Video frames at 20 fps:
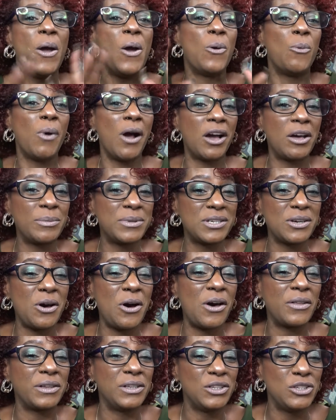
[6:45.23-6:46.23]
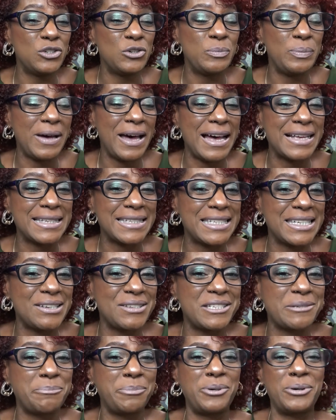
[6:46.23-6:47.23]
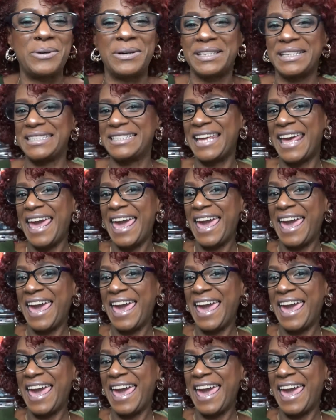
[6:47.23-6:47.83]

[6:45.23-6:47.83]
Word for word: Welcome to all the new positive supporters.